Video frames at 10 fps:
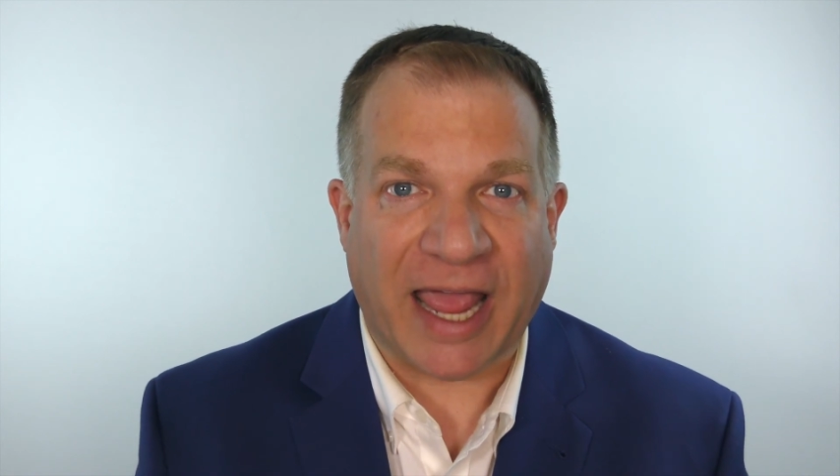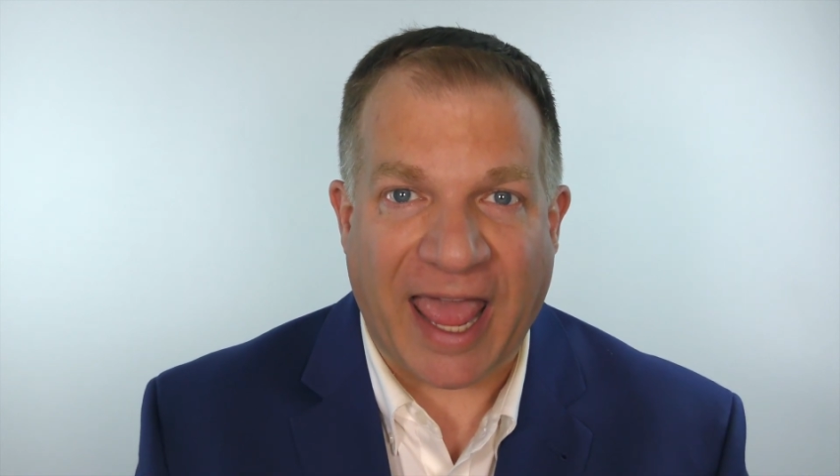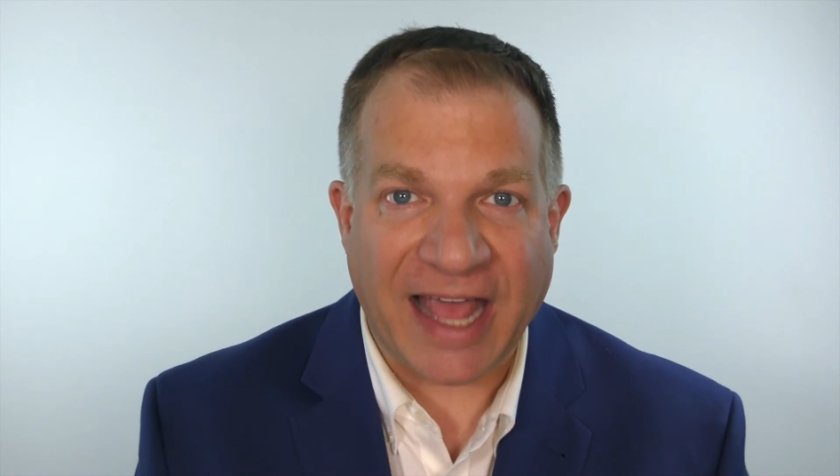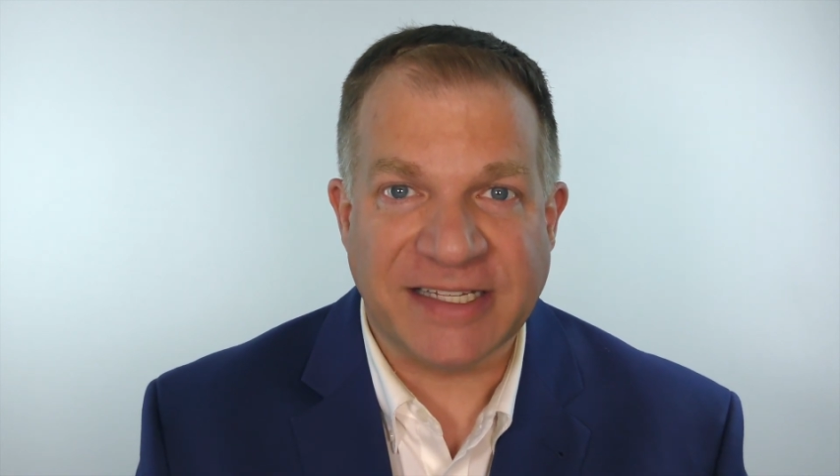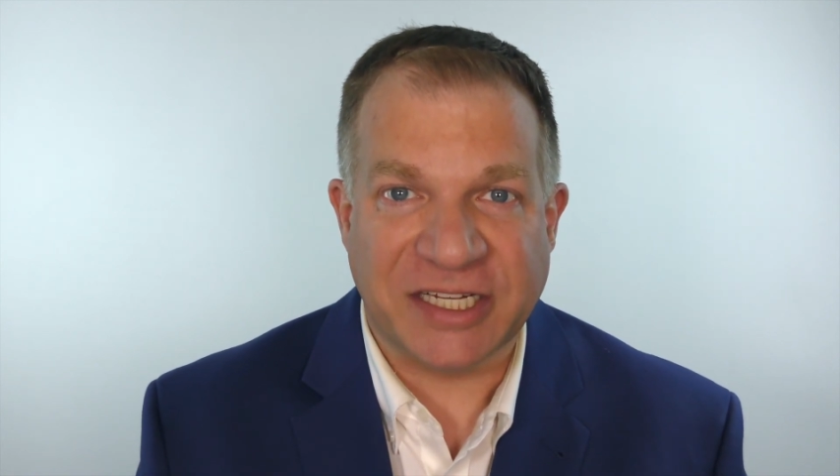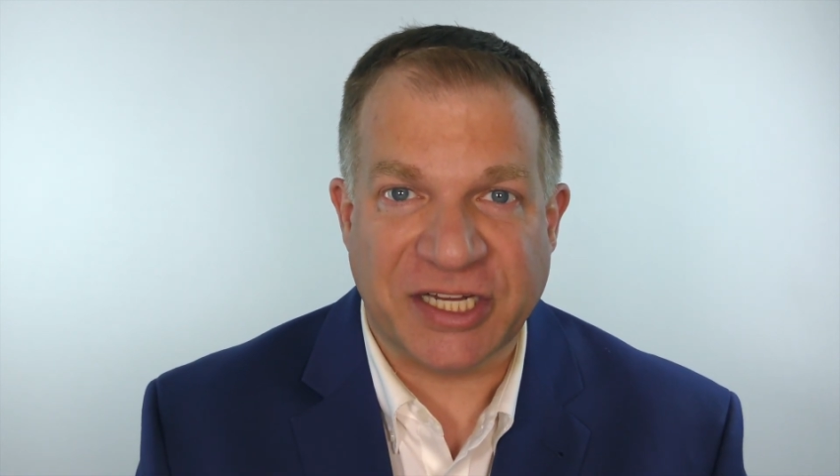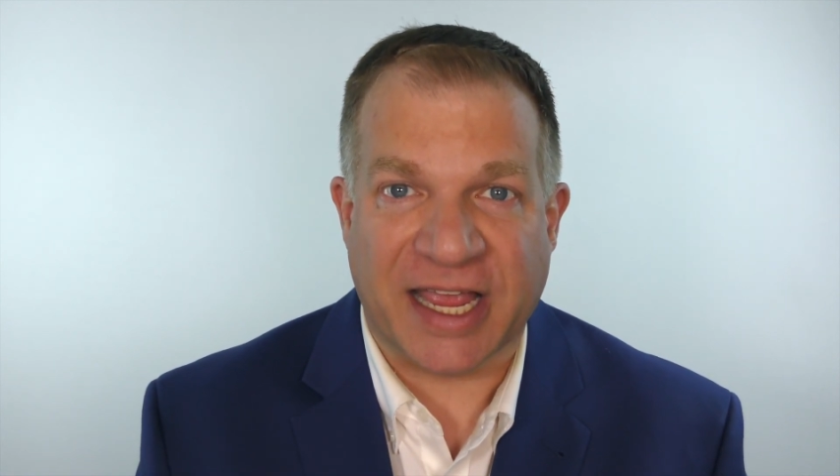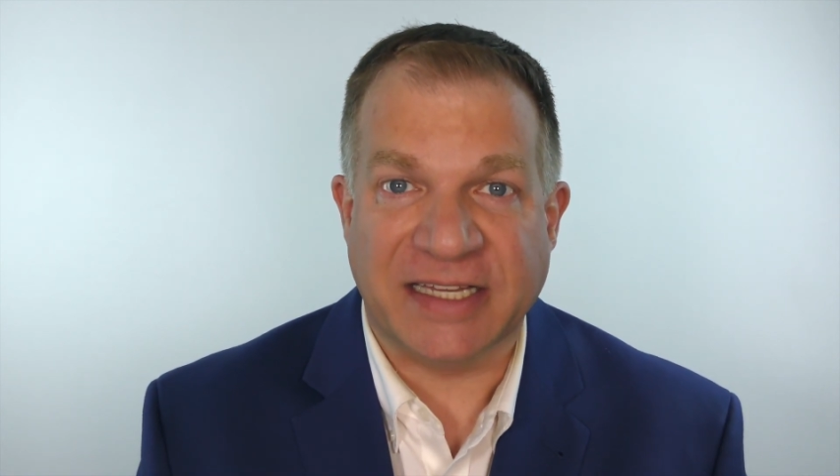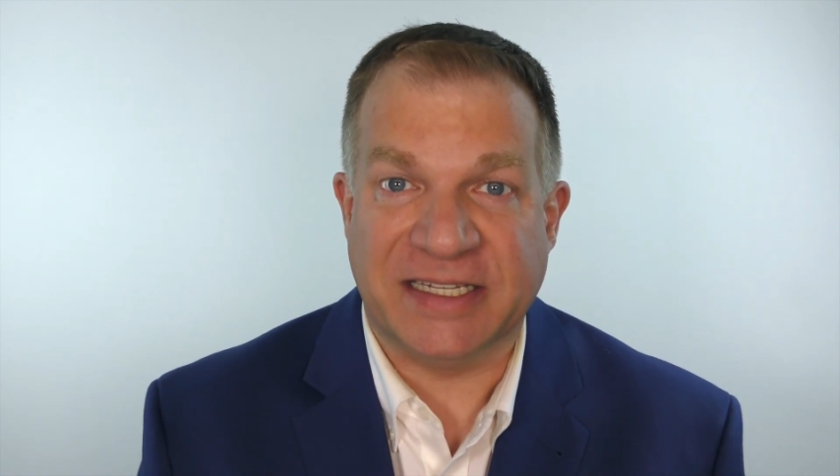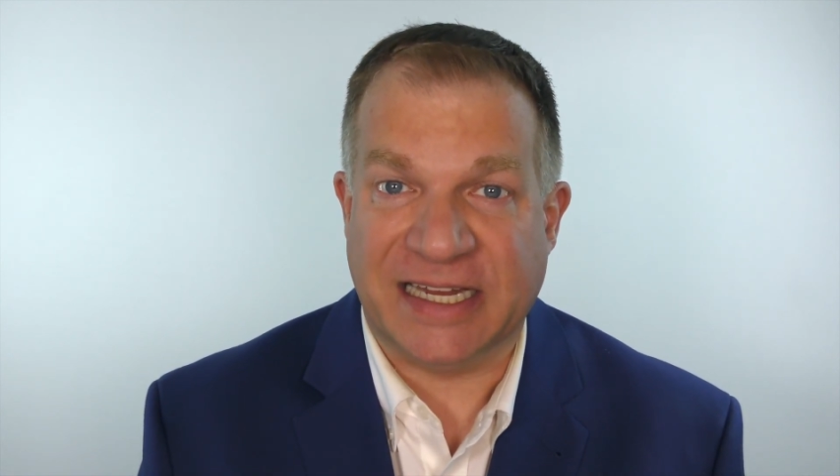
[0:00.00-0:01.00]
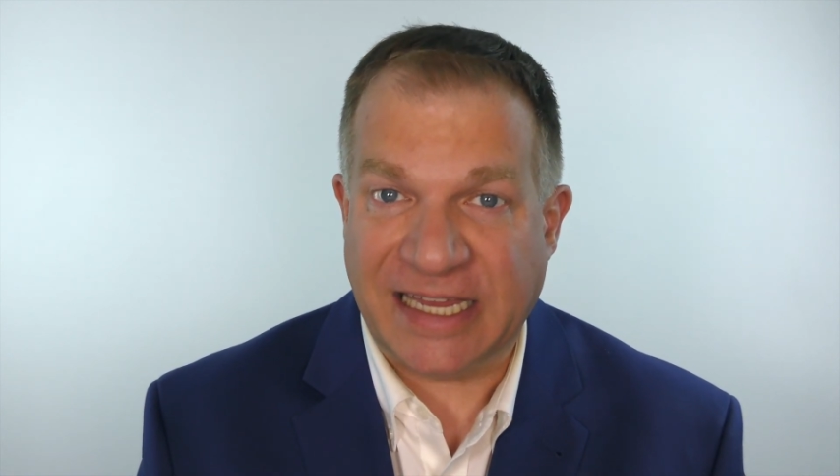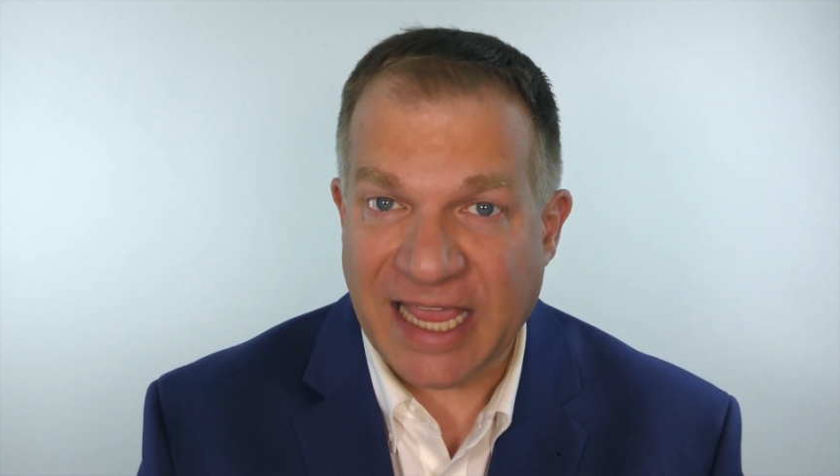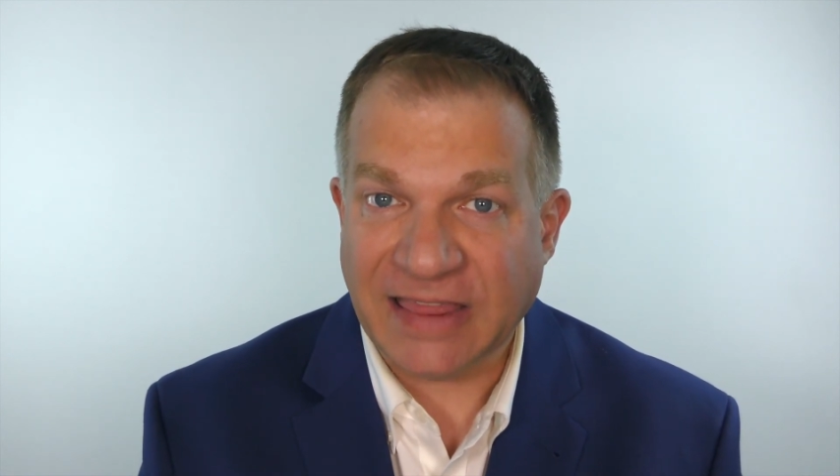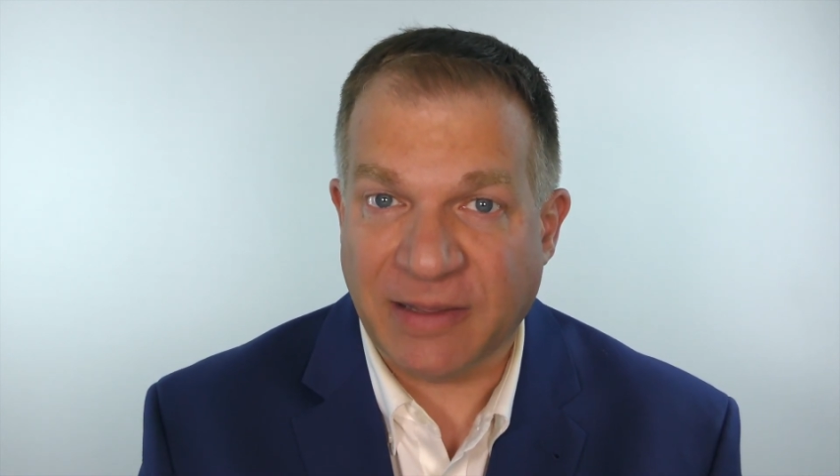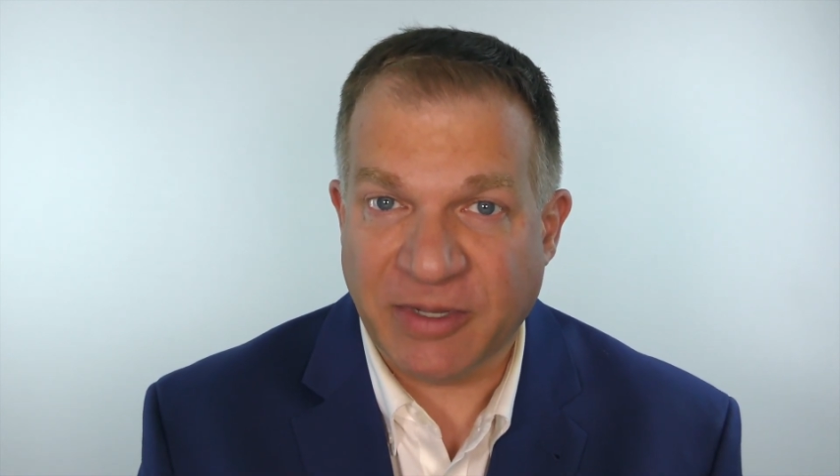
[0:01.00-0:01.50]
has a chance to
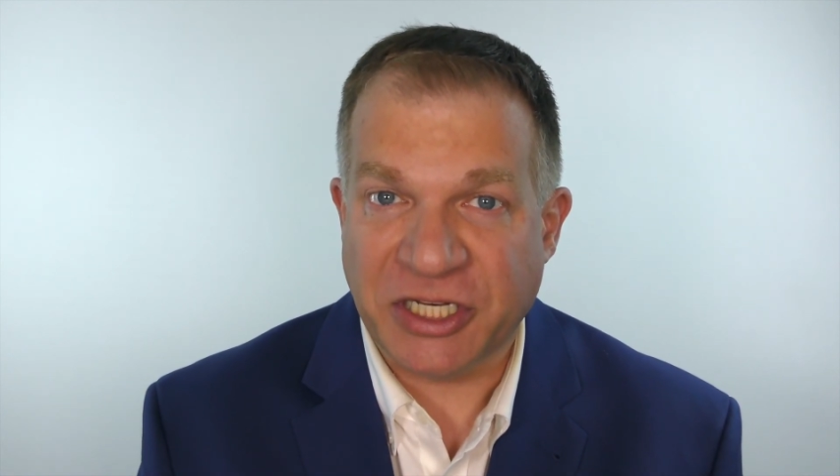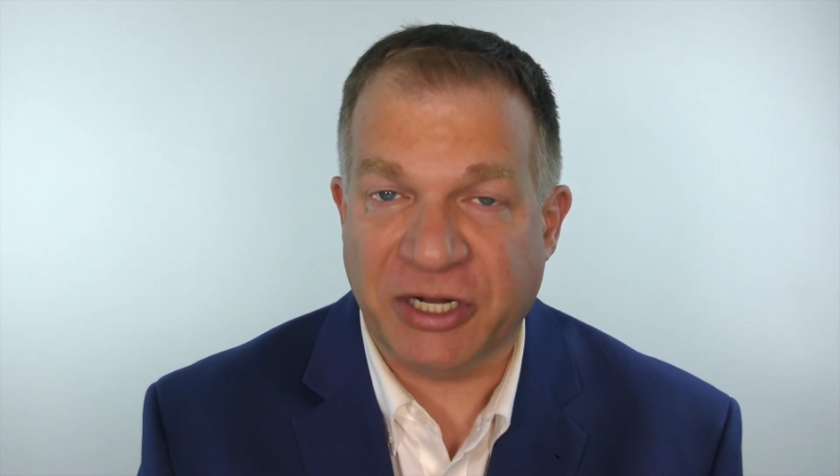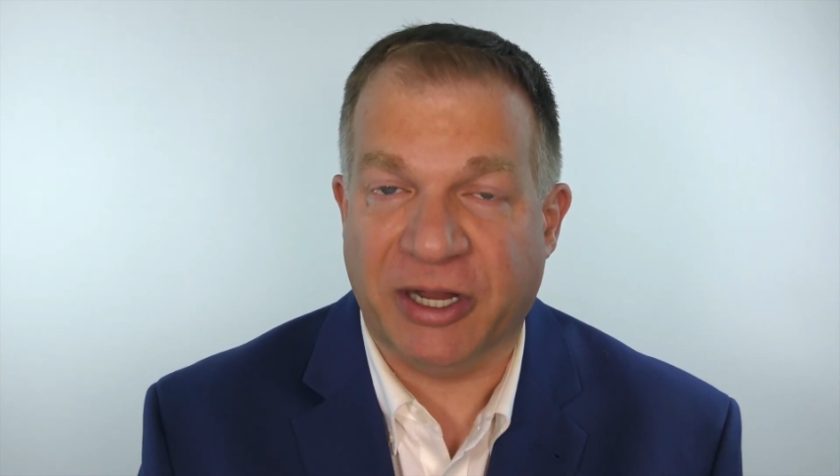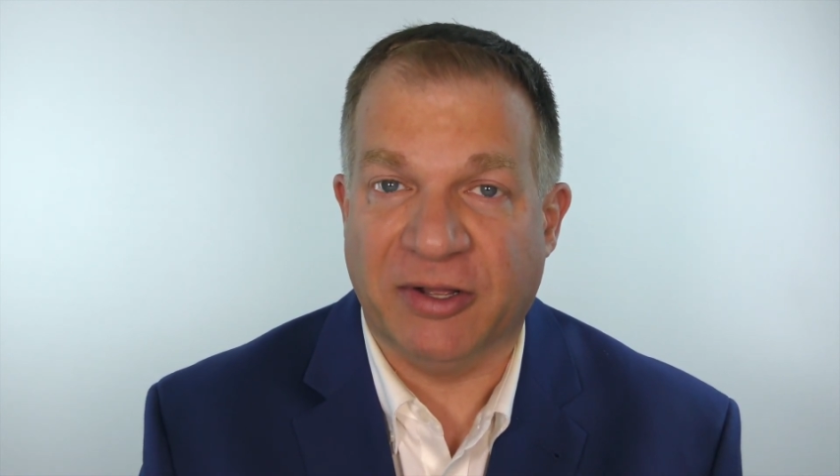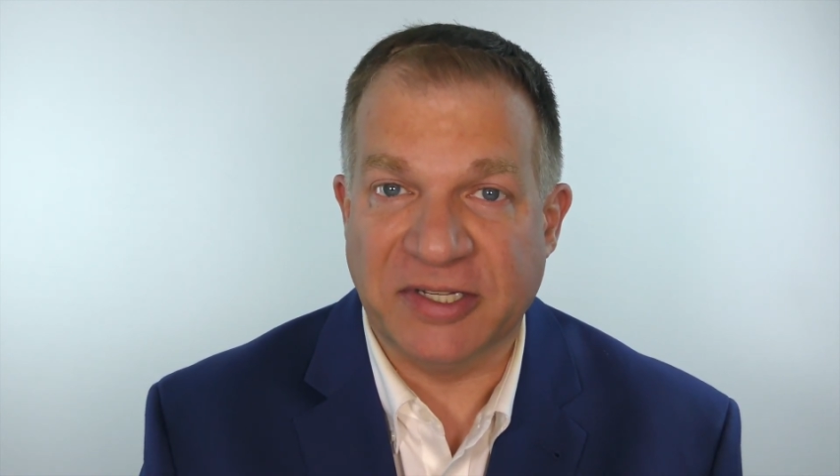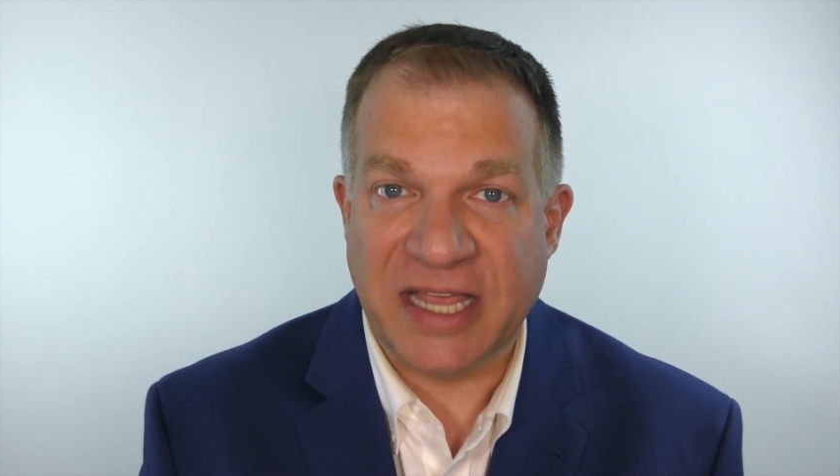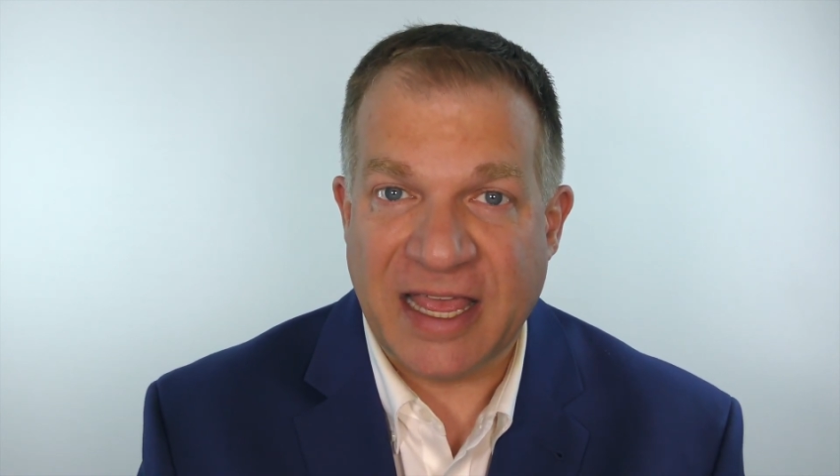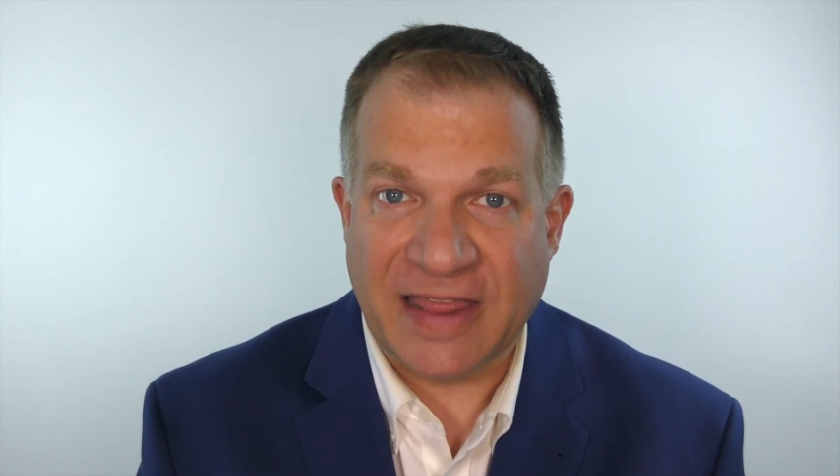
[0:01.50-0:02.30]
get the materials,